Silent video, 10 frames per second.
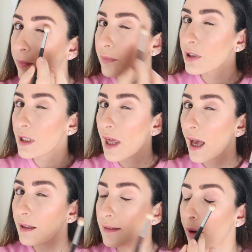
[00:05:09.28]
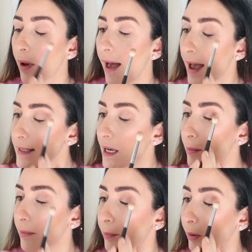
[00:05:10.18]
You see that? Now, as
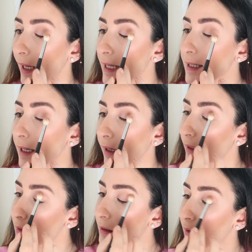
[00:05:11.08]
I'm placing it,